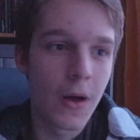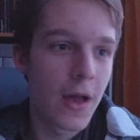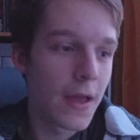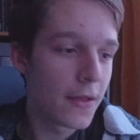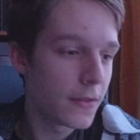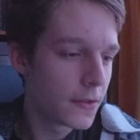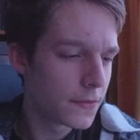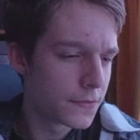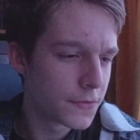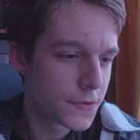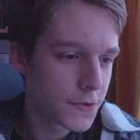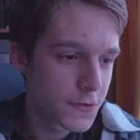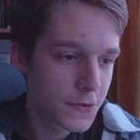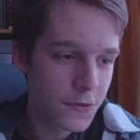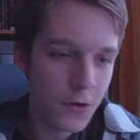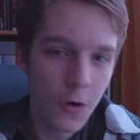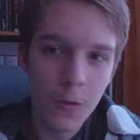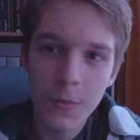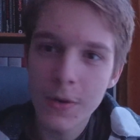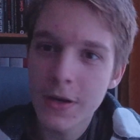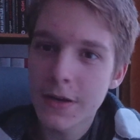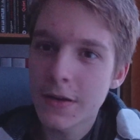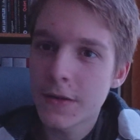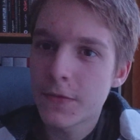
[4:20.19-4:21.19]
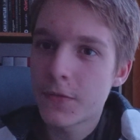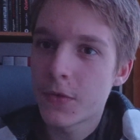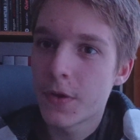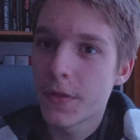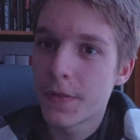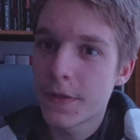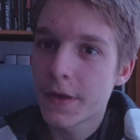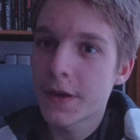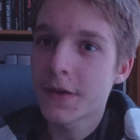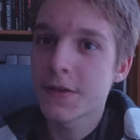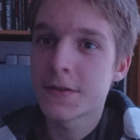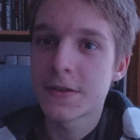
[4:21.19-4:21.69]
I love so many
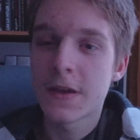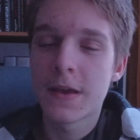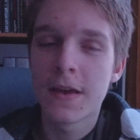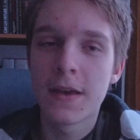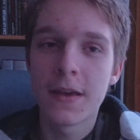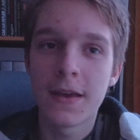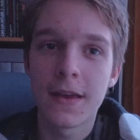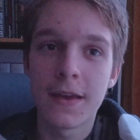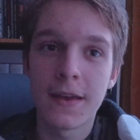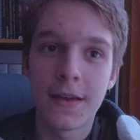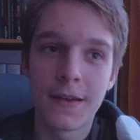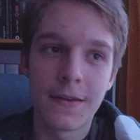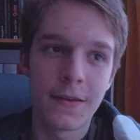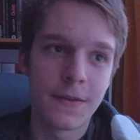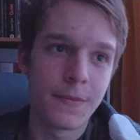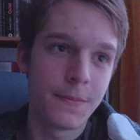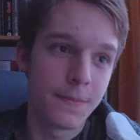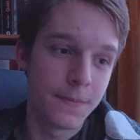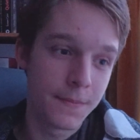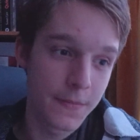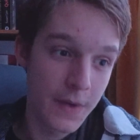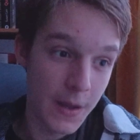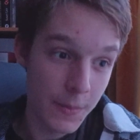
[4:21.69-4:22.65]
different things, and